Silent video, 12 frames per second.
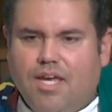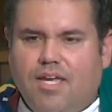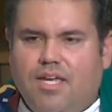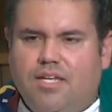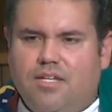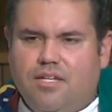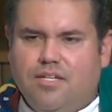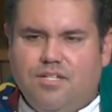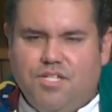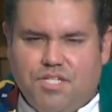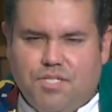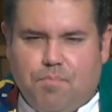in
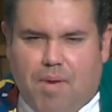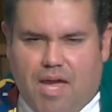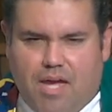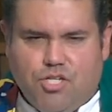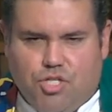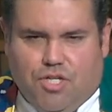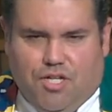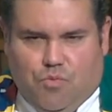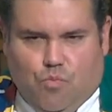dispassionate